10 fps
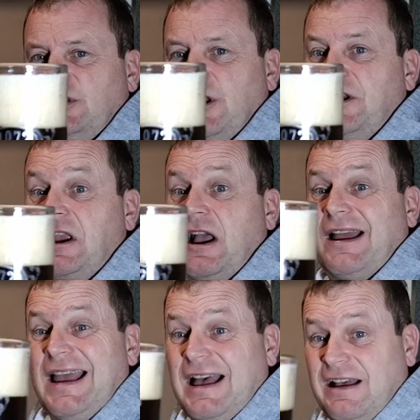stunning.
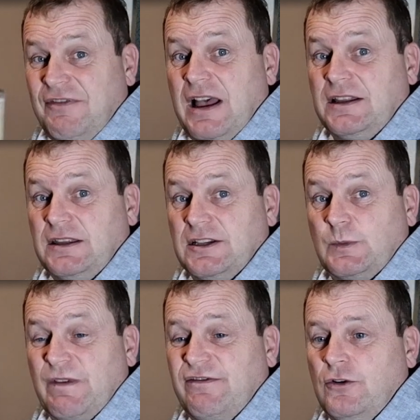I have had
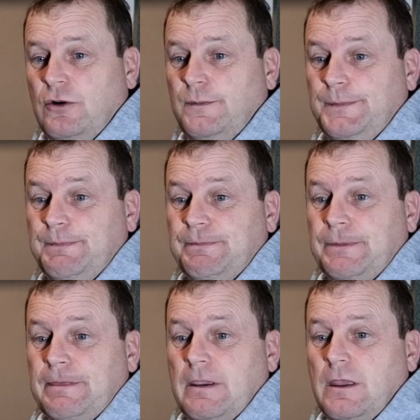this before.
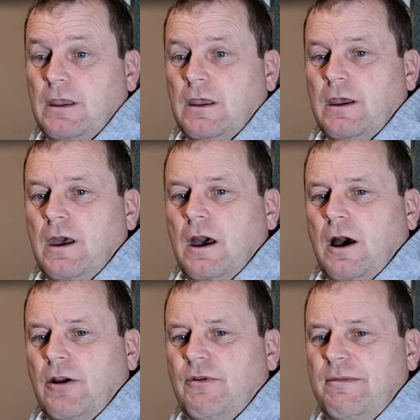
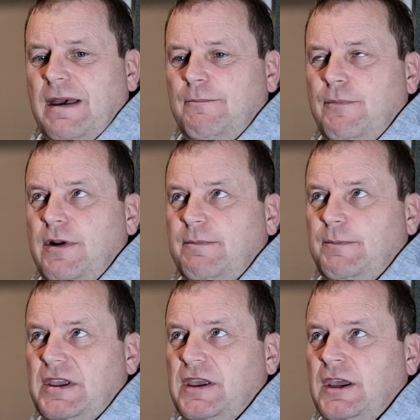I remember it
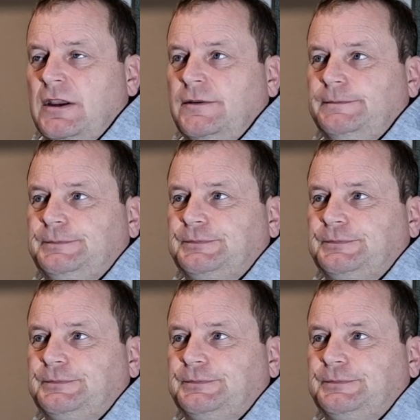being